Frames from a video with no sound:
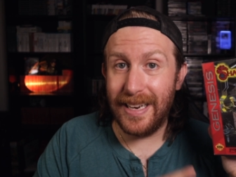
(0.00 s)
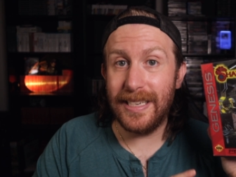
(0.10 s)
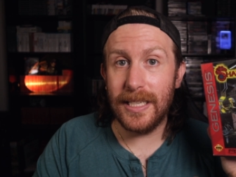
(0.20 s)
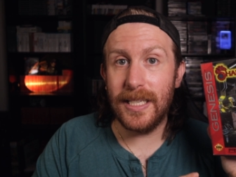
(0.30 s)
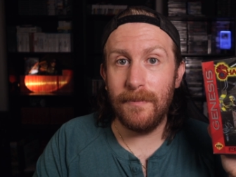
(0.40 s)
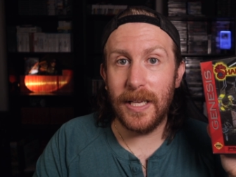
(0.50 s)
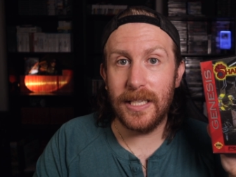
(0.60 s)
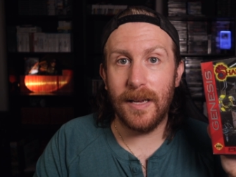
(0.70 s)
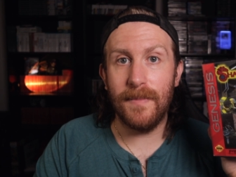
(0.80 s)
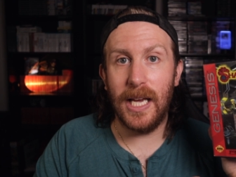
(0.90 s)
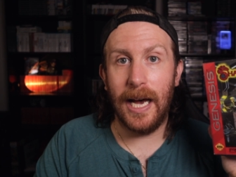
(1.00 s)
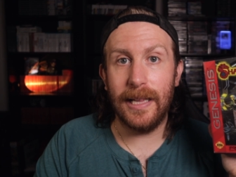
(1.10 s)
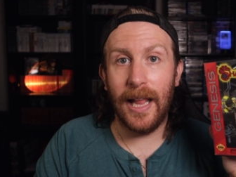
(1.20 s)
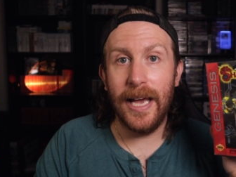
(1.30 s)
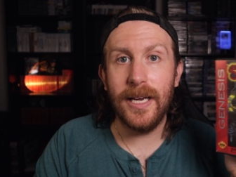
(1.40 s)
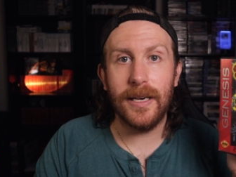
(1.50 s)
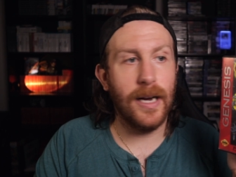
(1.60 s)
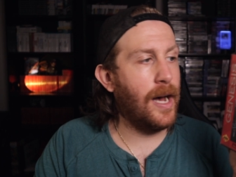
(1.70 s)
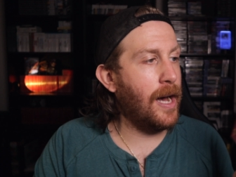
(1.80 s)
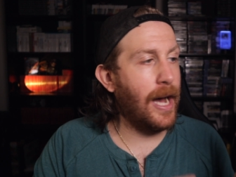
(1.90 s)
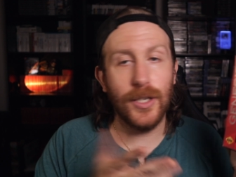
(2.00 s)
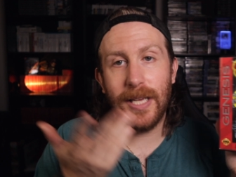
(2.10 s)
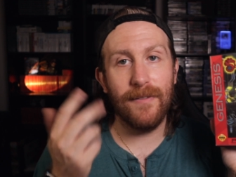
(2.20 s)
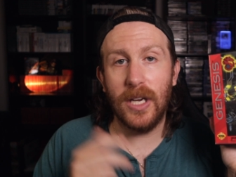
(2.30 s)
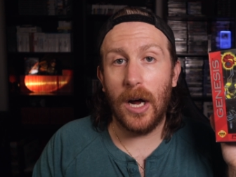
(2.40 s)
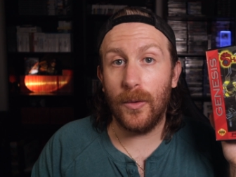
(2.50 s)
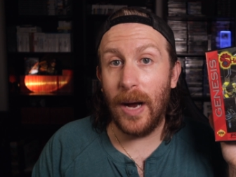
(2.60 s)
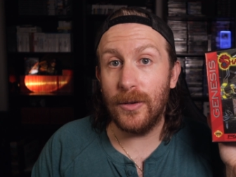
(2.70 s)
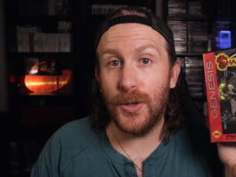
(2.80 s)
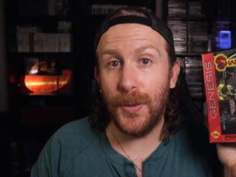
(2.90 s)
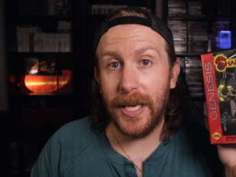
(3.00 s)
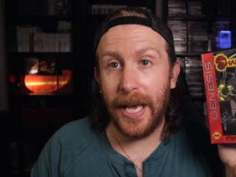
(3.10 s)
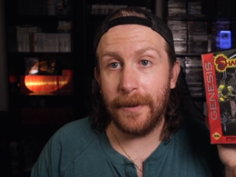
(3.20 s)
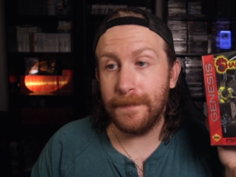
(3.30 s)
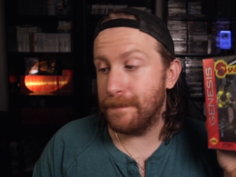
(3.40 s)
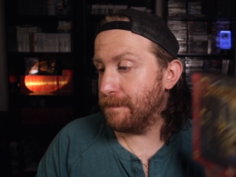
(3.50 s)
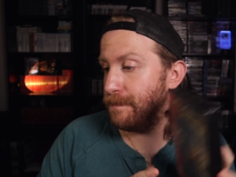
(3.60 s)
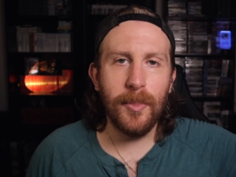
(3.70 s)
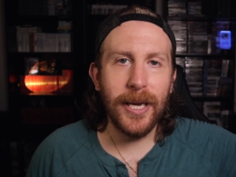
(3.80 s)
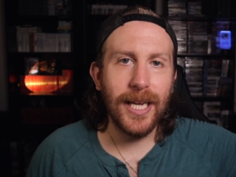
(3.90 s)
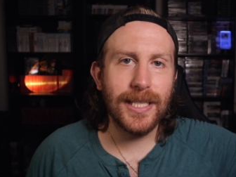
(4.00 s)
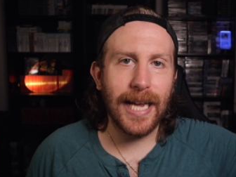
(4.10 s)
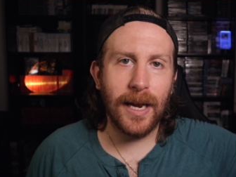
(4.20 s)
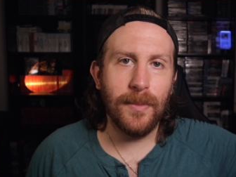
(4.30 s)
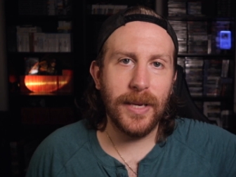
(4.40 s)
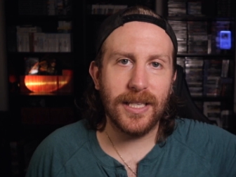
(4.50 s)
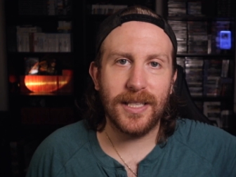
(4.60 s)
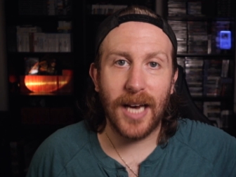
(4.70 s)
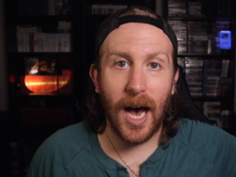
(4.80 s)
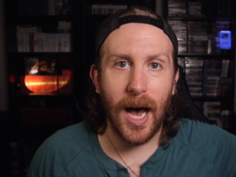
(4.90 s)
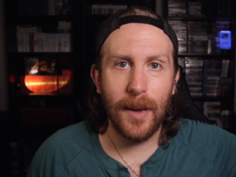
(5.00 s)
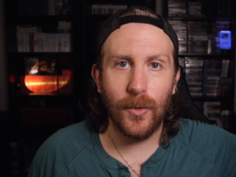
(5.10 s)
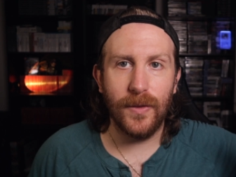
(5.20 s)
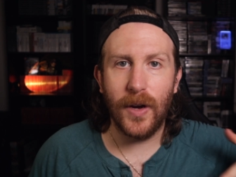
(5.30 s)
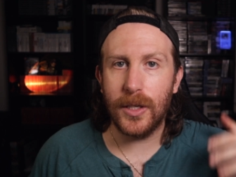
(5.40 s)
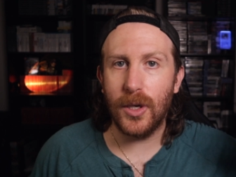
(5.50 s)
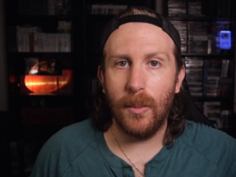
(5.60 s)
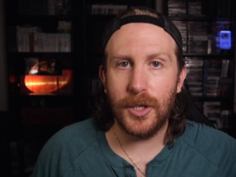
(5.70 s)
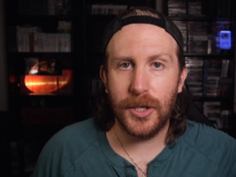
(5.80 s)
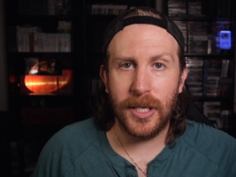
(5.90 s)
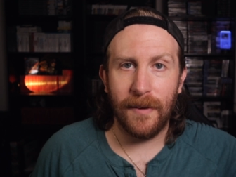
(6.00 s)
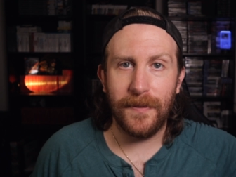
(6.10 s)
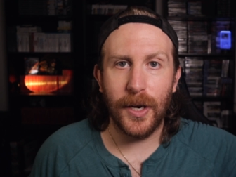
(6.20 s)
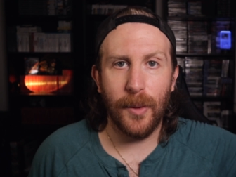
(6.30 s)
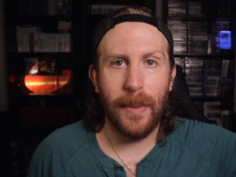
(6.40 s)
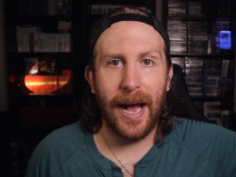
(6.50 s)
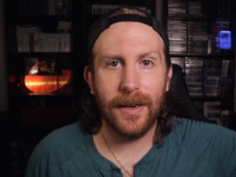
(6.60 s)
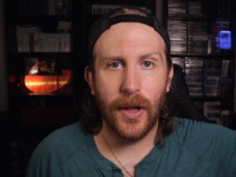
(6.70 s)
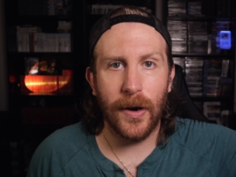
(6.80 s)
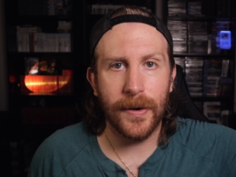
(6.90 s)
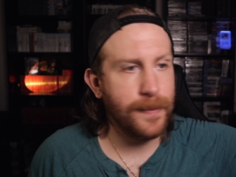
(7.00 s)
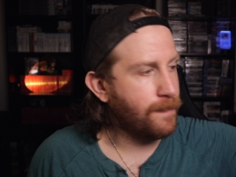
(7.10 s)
It does seem like something I'd like. I just haven't got around to it yet. You know, the biggest enemy is time when you've got so much stuff in your backlog.